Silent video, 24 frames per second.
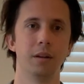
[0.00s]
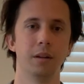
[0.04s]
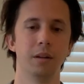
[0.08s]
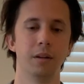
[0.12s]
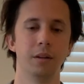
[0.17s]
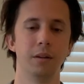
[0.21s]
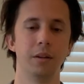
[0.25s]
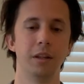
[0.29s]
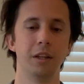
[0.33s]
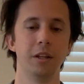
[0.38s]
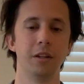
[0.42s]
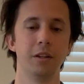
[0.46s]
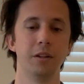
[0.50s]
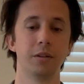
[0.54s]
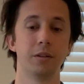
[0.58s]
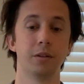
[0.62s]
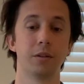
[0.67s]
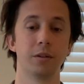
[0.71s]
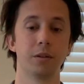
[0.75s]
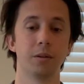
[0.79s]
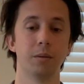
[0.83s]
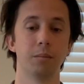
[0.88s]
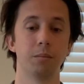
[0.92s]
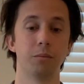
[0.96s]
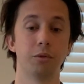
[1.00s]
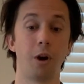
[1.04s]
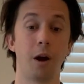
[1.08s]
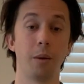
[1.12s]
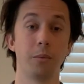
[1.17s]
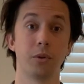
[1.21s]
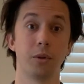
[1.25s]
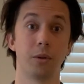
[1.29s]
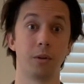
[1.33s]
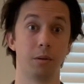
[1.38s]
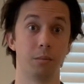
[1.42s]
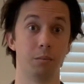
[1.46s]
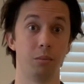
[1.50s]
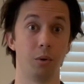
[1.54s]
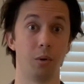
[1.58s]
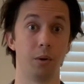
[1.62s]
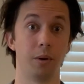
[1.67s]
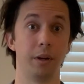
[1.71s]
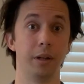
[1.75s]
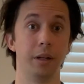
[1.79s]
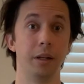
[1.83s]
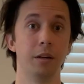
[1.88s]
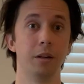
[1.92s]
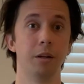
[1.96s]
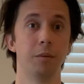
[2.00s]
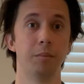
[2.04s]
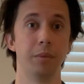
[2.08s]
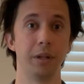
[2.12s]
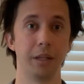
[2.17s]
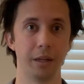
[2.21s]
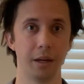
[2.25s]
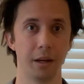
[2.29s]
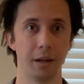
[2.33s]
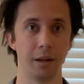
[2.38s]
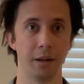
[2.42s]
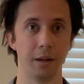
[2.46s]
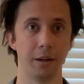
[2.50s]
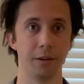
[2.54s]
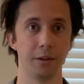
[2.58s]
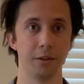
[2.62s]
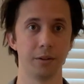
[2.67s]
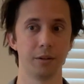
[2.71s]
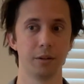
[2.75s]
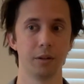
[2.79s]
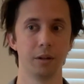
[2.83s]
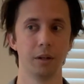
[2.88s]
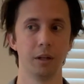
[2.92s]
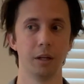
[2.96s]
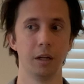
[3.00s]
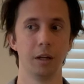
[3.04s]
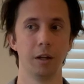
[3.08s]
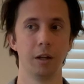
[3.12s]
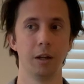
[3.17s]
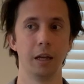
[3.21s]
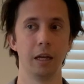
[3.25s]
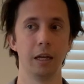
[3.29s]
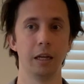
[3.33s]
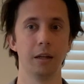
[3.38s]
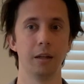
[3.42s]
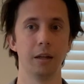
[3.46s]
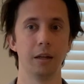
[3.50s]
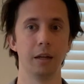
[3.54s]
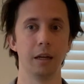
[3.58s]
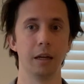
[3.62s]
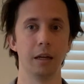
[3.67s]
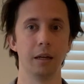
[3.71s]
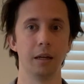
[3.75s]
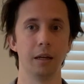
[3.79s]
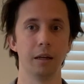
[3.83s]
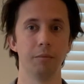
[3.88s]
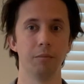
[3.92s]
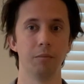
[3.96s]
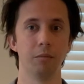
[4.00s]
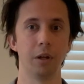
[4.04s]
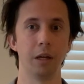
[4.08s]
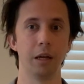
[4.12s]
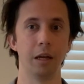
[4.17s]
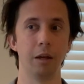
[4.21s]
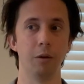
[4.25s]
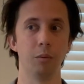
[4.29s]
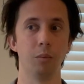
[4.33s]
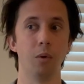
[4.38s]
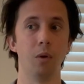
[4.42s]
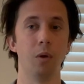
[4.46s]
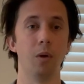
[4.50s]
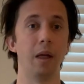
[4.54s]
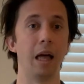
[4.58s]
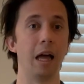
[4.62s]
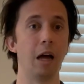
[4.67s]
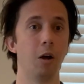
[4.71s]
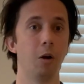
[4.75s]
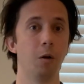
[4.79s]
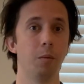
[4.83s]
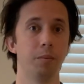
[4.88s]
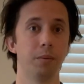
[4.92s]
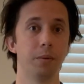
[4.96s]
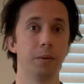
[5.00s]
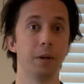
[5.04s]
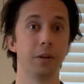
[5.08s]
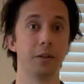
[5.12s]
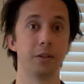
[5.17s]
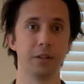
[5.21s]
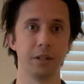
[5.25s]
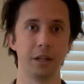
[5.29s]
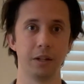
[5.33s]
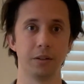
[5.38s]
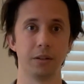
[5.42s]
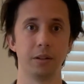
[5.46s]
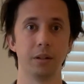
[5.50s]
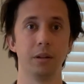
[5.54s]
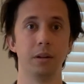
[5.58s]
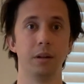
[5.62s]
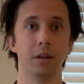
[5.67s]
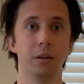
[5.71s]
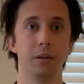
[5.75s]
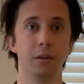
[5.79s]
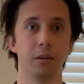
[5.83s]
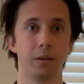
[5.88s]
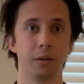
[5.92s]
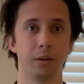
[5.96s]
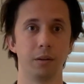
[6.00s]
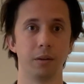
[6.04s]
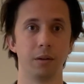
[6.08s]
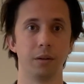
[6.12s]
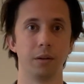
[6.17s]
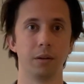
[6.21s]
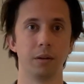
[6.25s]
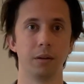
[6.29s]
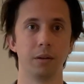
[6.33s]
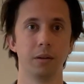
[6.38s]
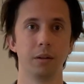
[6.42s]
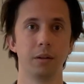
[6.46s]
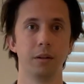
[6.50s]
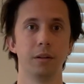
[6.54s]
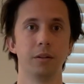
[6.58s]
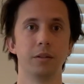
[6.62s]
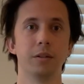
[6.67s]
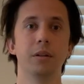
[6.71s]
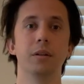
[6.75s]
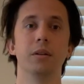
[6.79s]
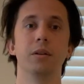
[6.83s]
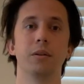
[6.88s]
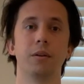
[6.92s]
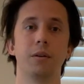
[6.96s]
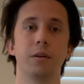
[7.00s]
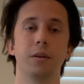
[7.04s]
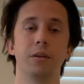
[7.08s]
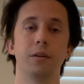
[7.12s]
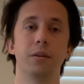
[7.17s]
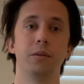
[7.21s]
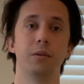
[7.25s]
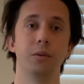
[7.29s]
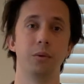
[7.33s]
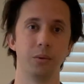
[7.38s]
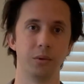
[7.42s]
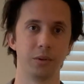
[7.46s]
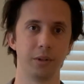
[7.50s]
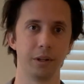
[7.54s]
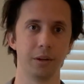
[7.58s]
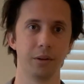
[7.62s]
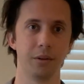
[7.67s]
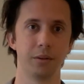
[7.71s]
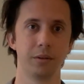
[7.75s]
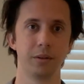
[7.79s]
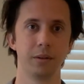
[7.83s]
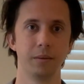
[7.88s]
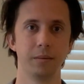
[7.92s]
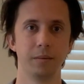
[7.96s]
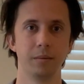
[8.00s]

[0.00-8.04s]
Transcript: These prompts are important because it will help assist the learner to learn new skills.